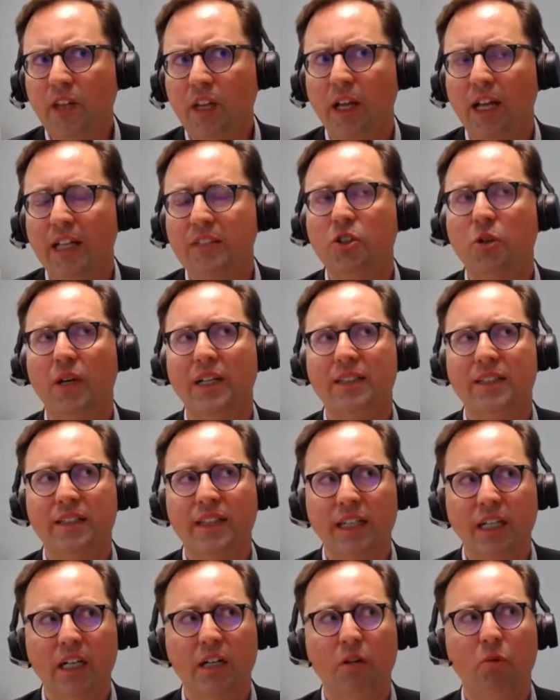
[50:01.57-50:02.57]
So I
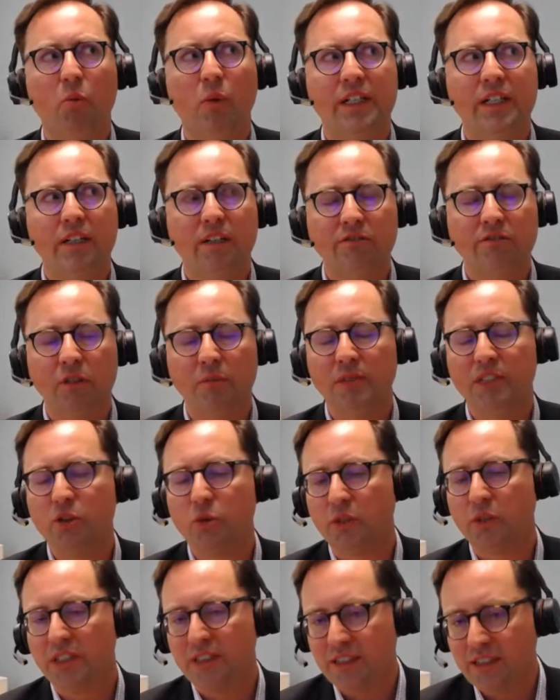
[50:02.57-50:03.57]
think when governments
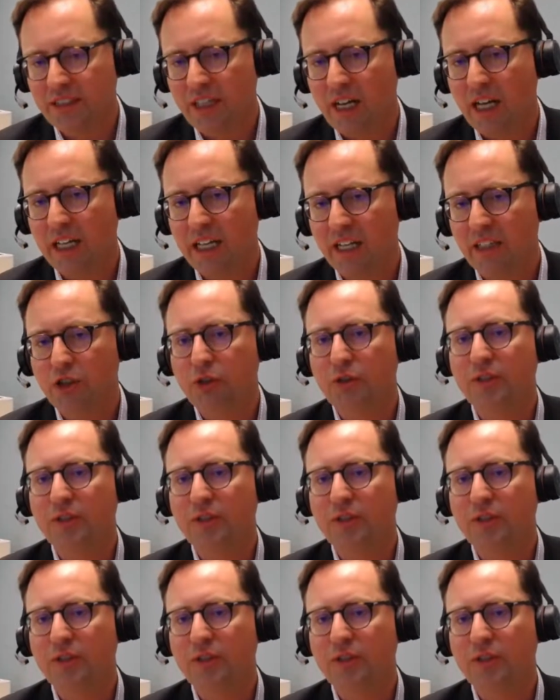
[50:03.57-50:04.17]
were deciding to